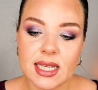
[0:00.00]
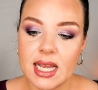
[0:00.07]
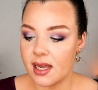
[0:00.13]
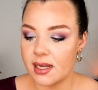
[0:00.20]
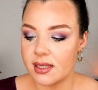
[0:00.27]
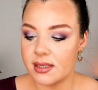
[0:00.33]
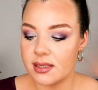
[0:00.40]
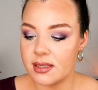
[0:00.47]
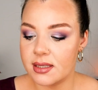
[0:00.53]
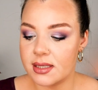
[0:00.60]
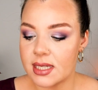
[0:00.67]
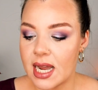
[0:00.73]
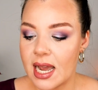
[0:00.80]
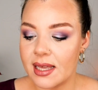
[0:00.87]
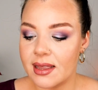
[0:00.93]
And
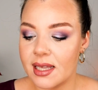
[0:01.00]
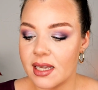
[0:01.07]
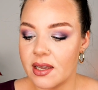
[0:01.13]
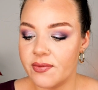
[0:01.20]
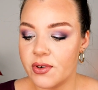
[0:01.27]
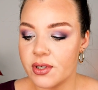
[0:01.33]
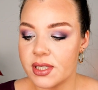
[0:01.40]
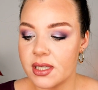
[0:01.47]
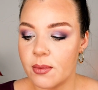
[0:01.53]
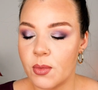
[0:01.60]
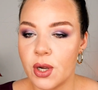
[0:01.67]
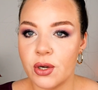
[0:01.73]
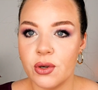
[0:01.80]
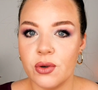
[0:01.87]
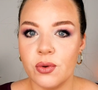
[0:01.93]
I think if you're
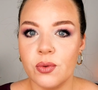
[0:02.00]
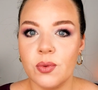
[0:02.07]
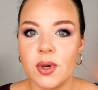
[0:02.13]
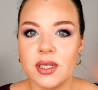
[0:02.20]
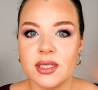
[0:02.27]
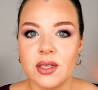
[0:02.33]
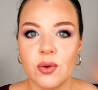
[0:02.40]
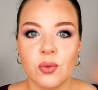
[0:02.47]
someone who was